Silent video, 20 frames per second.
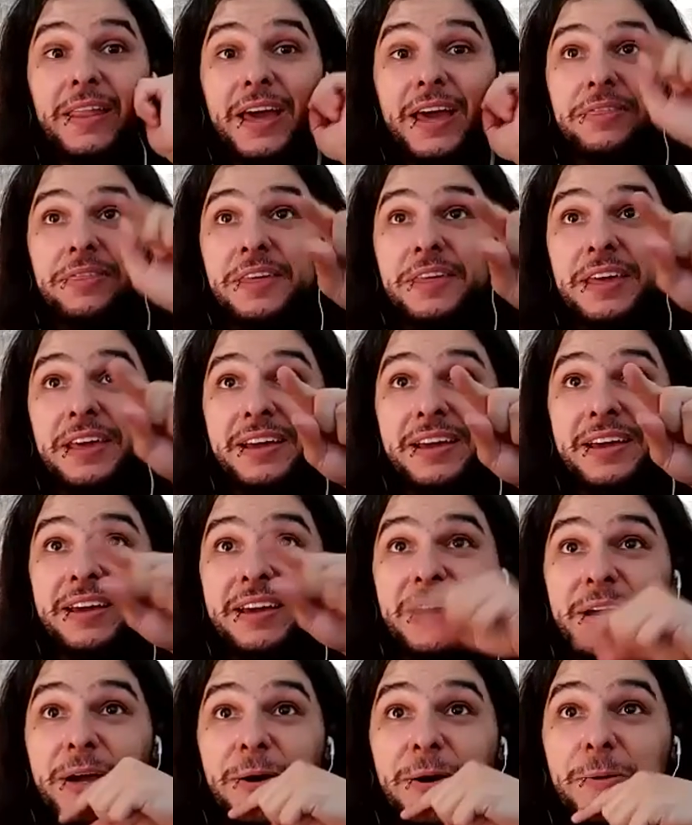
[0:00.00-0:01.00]
I think
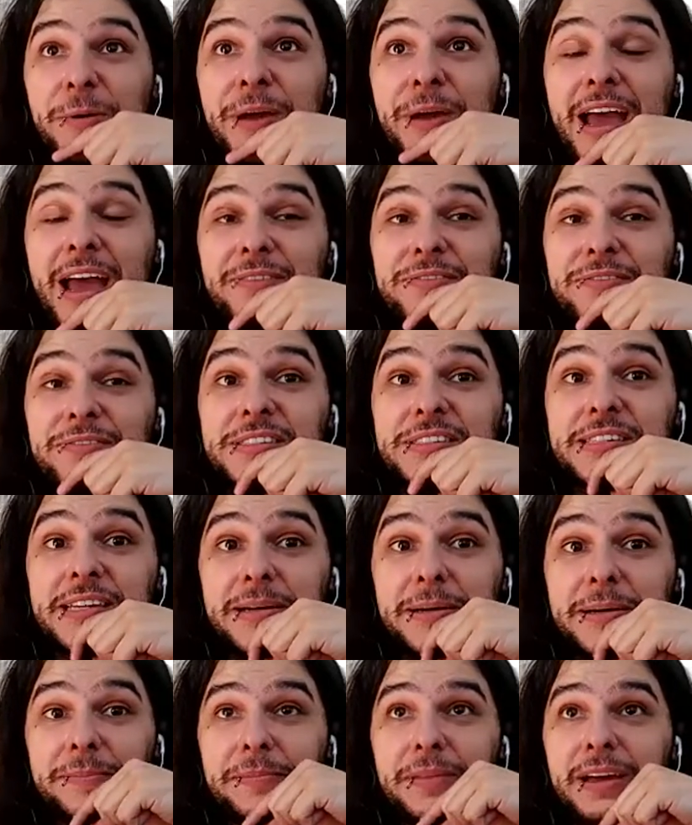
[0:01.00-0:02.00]
we have
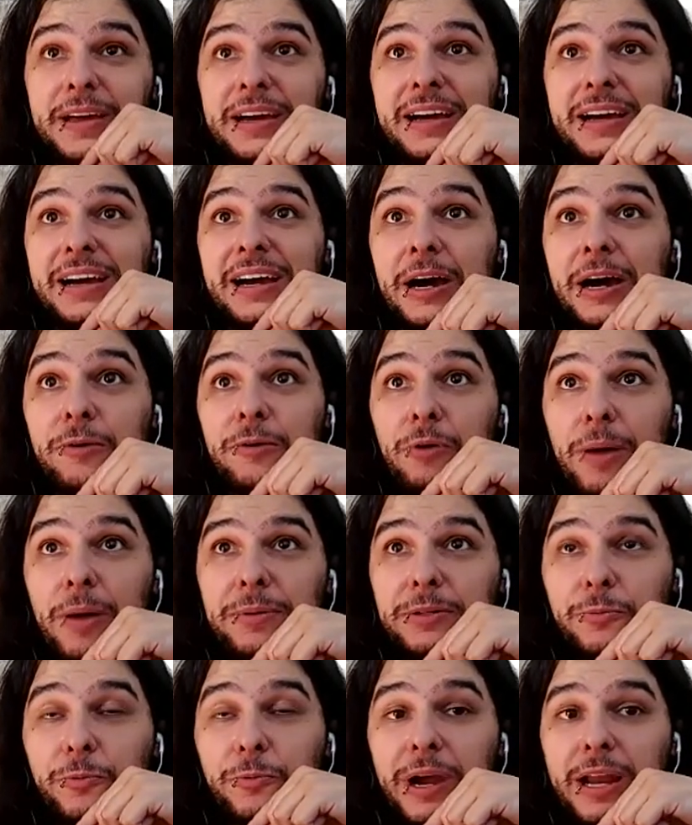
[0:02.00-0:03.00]
some, Robert
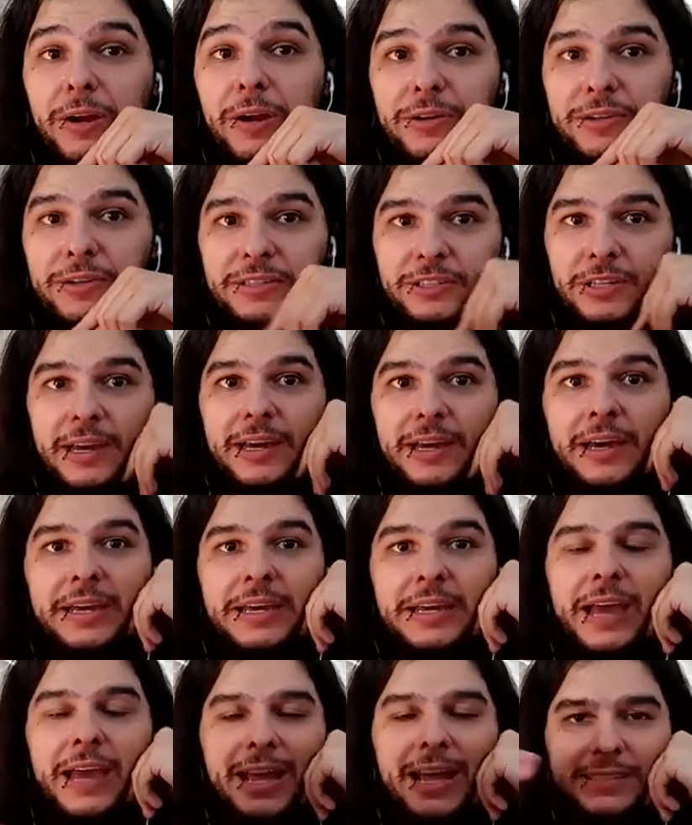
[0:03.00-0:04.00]
Coelho, he
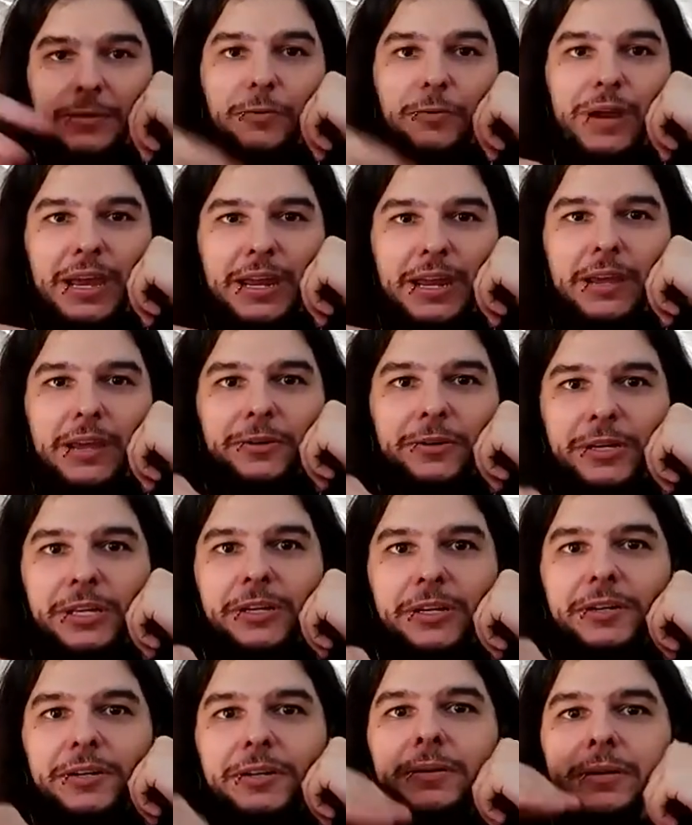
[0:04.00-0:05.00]
has a radio
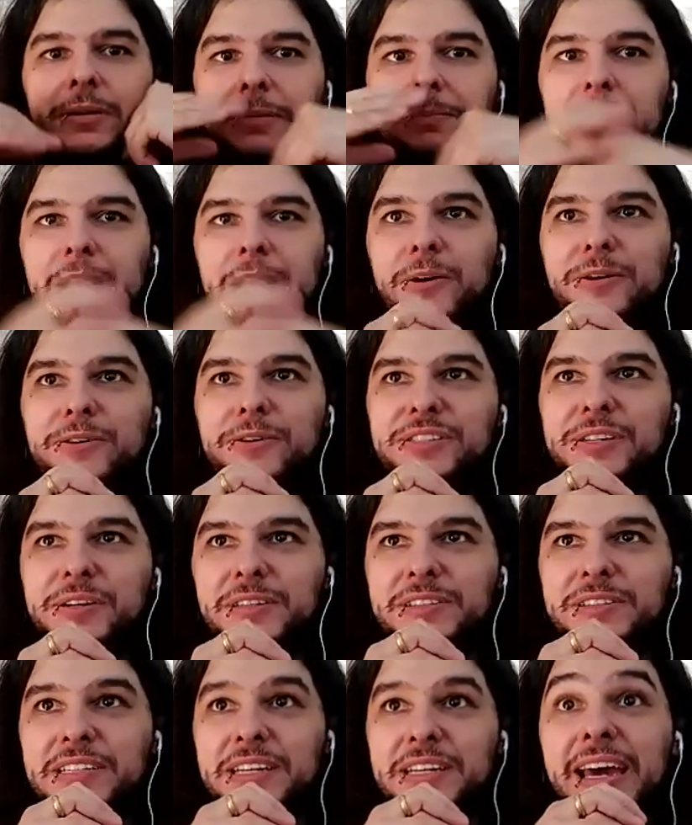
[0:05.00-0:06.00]
here in Belo
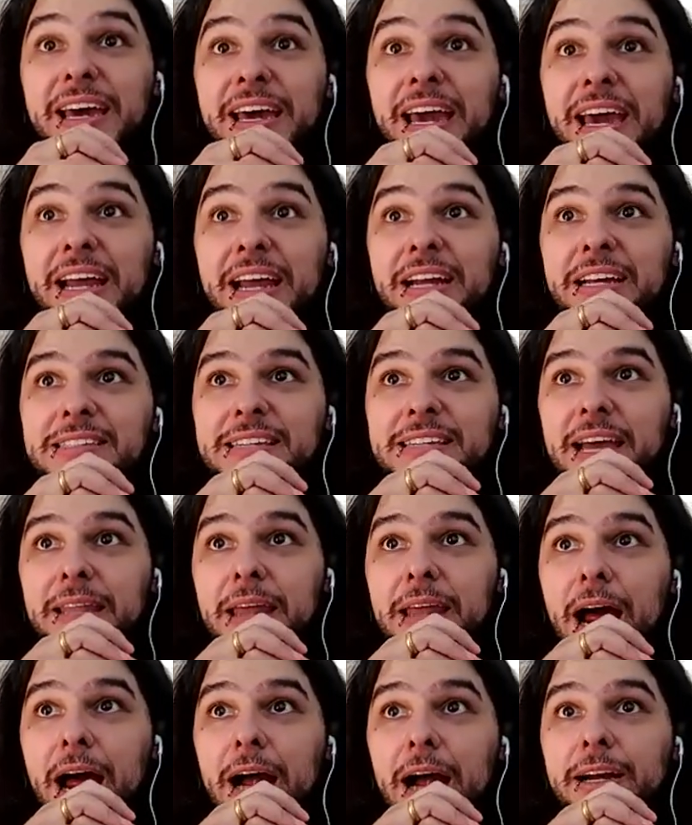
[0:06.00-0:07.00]
Horizonte, and he said,
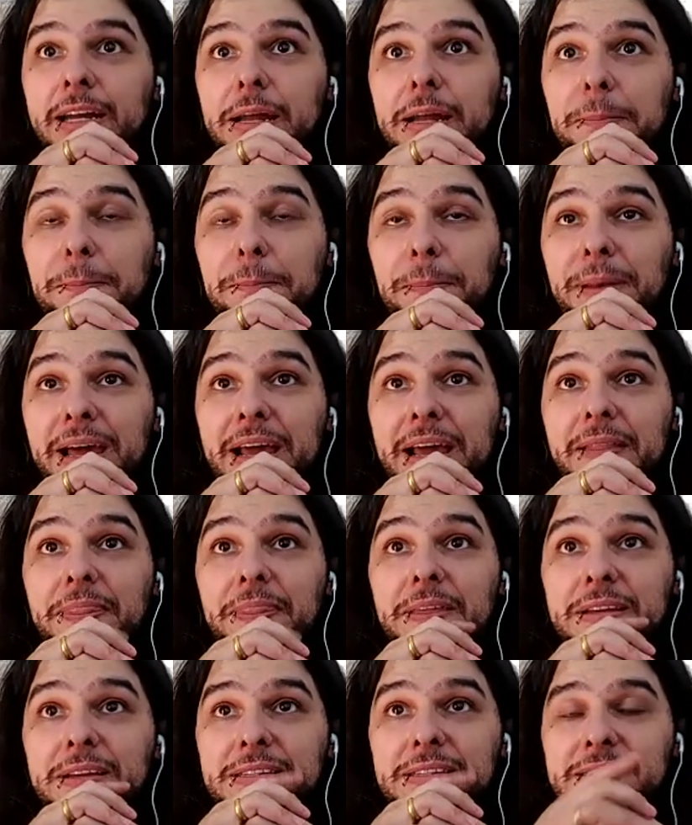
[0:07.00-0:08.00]
I'm gonna play
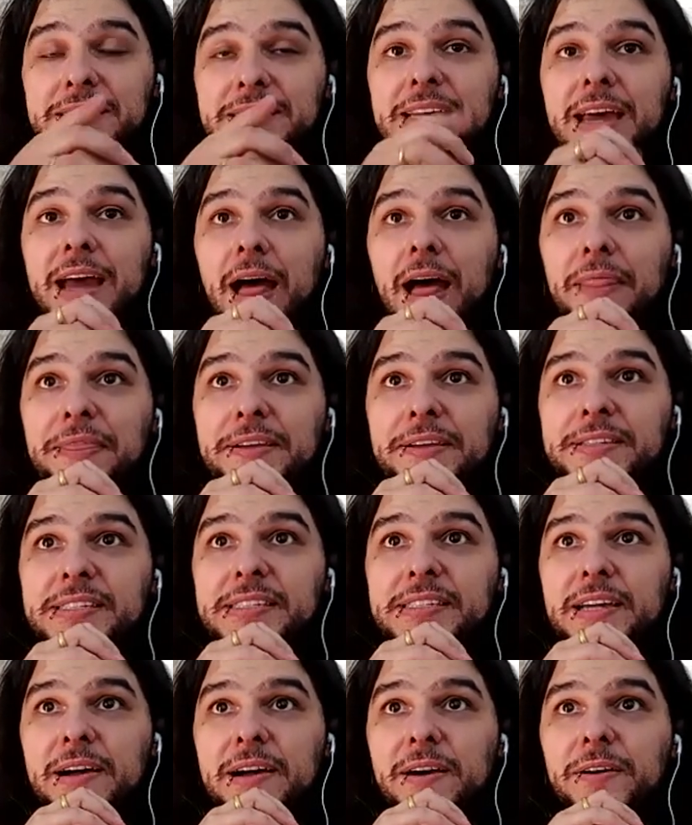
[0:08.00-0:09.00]
this
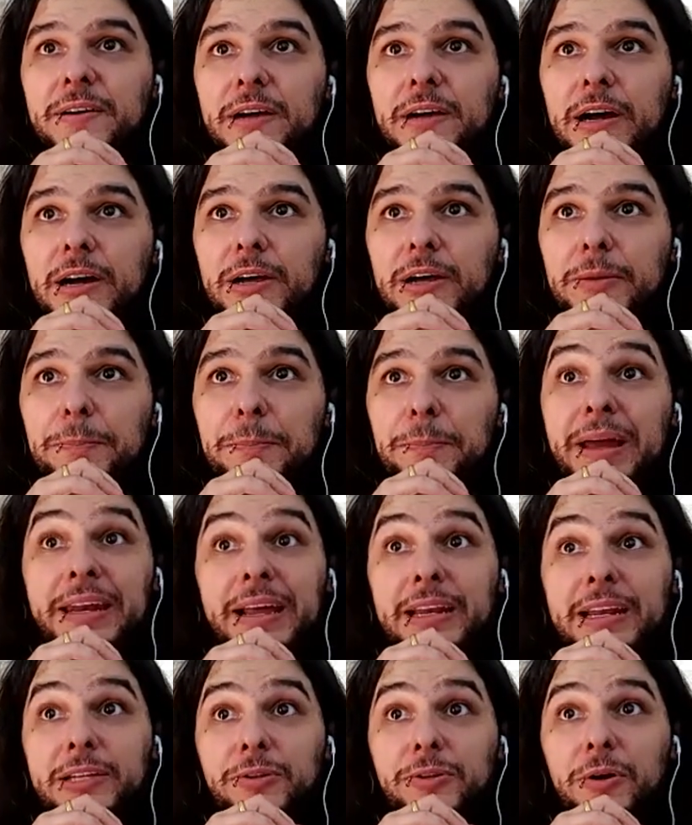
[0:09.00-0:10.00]
song on
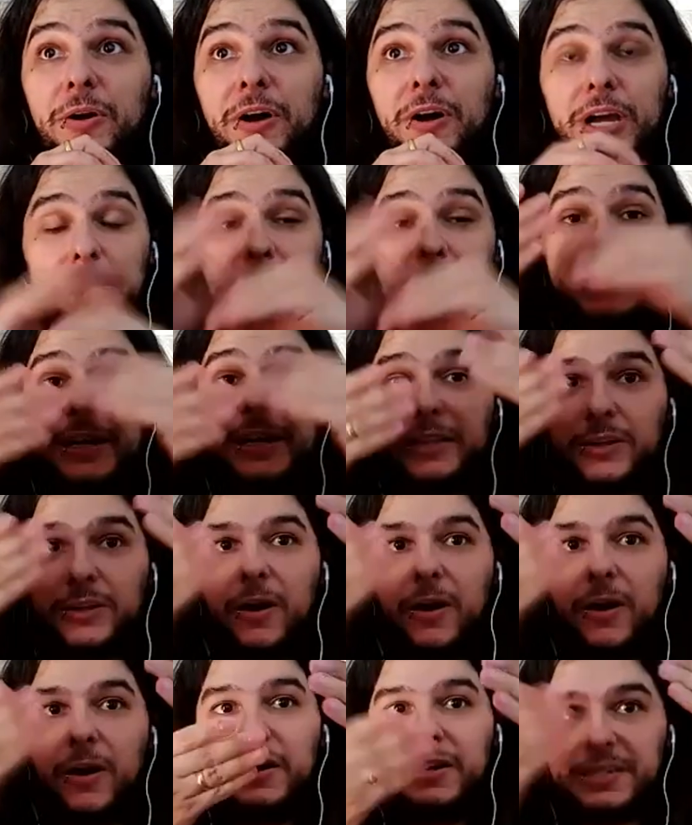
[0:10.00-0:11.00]
Panela do Rock. Panela do
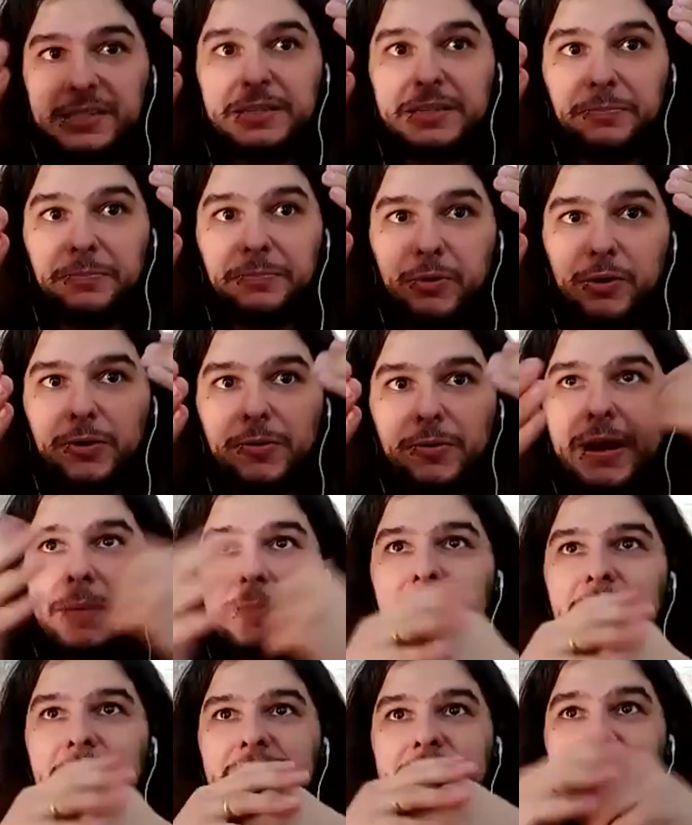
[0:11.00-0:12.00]
Rock is the program.
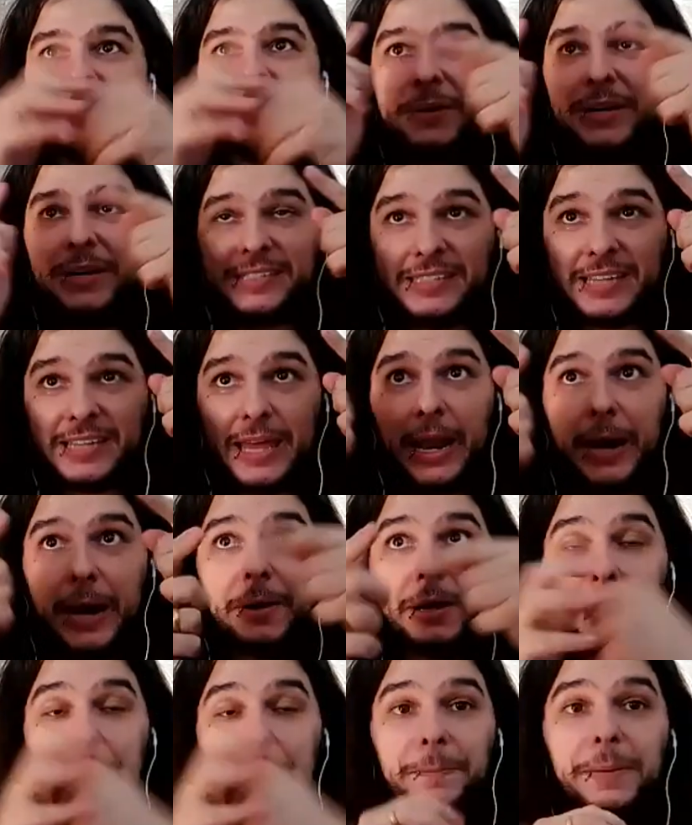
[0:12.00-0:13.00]
So he said, I'm
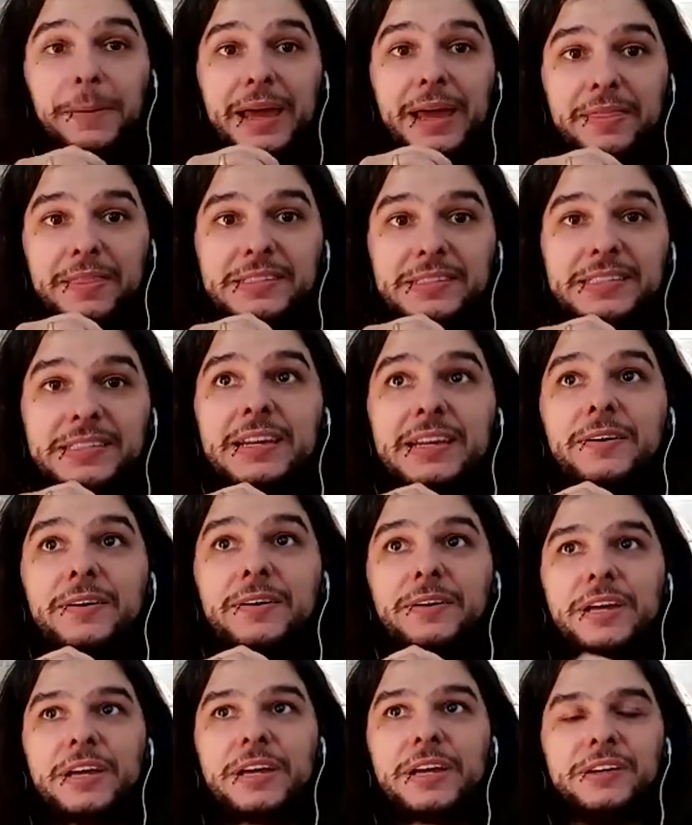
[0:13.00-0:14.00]
gonna play this song
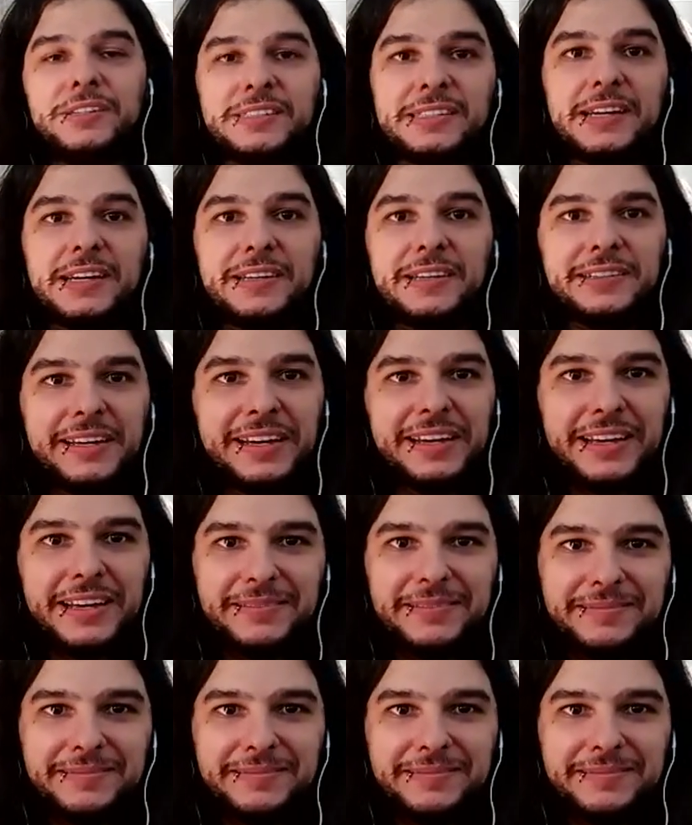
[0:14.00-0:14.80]
here Sunday.